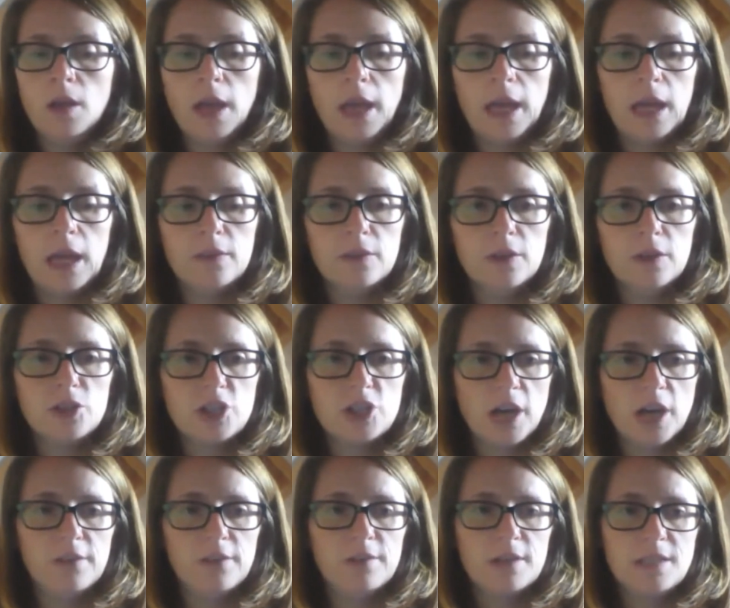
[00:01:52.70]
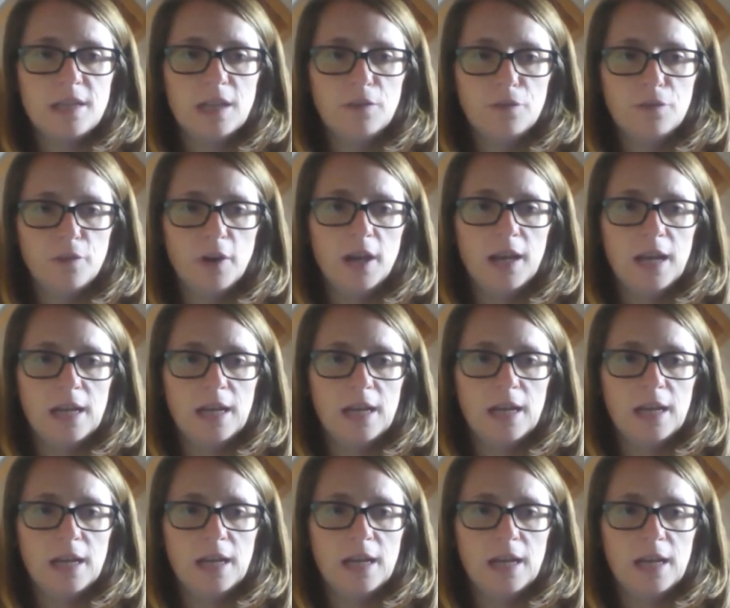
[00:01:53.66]
in the charity,
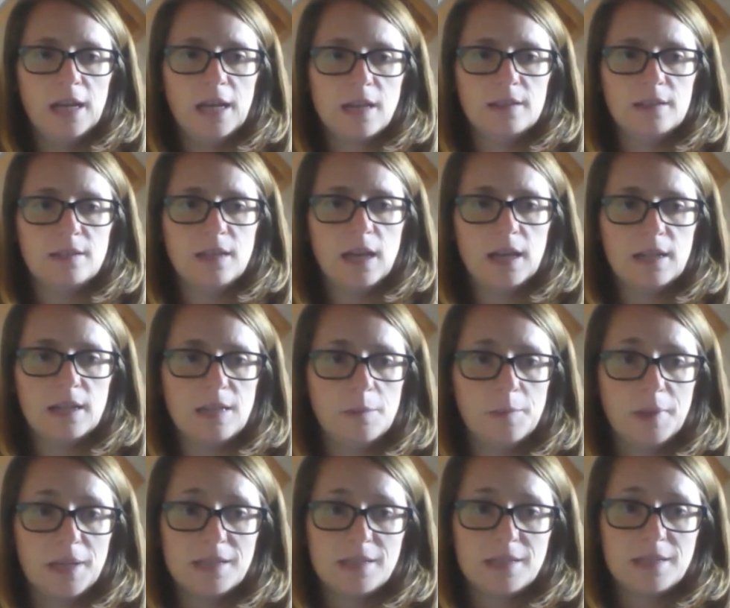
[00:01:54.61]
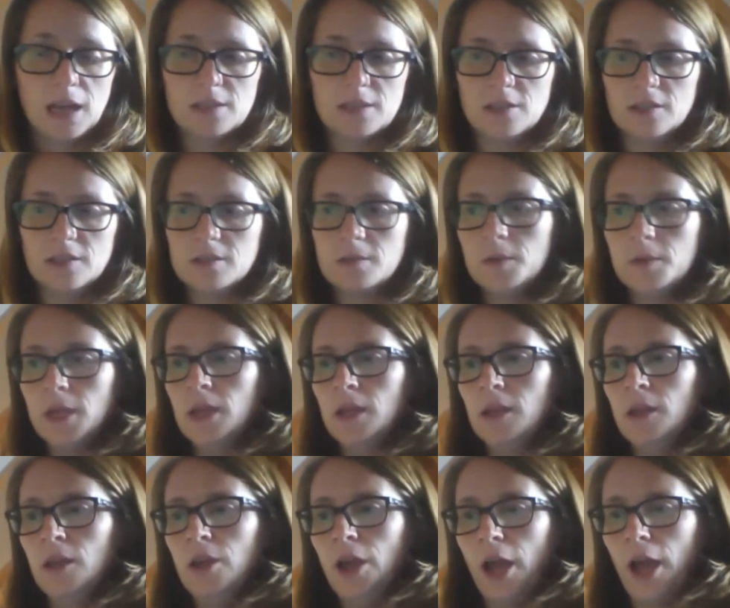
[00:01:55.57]
finance and academic sectors.
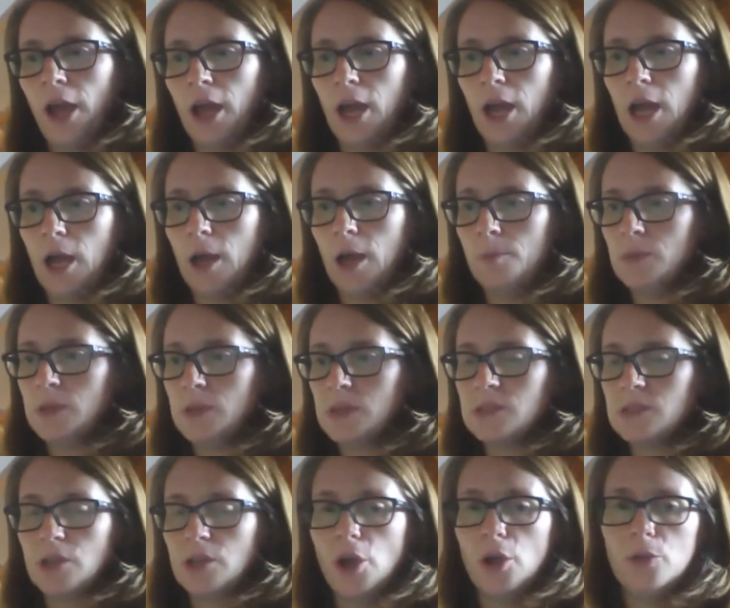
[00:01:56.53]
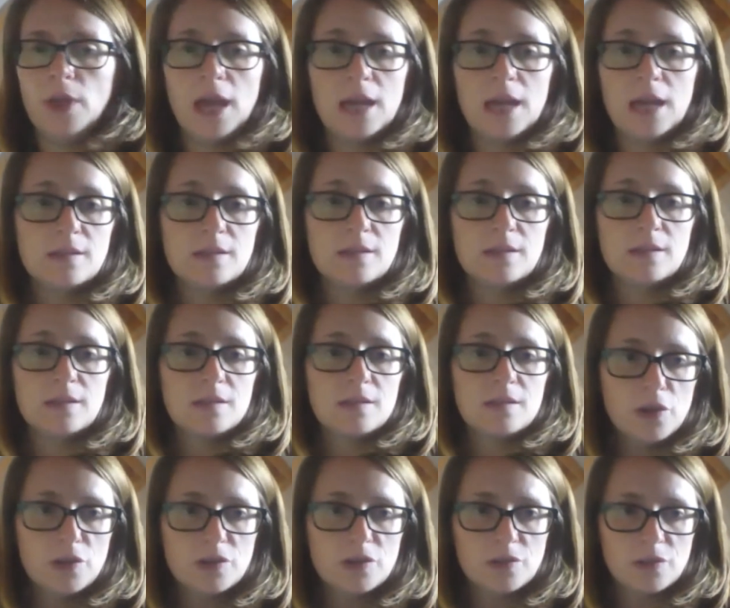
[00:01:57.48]
So there's
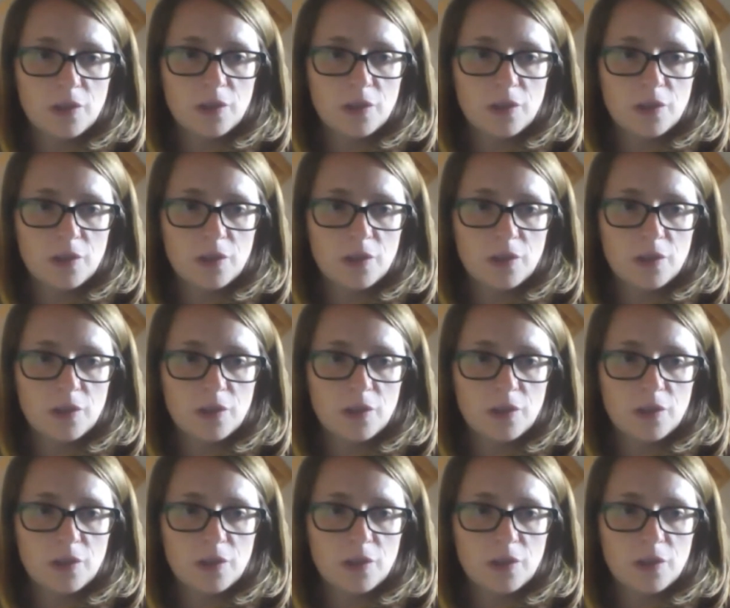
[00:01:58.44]
us,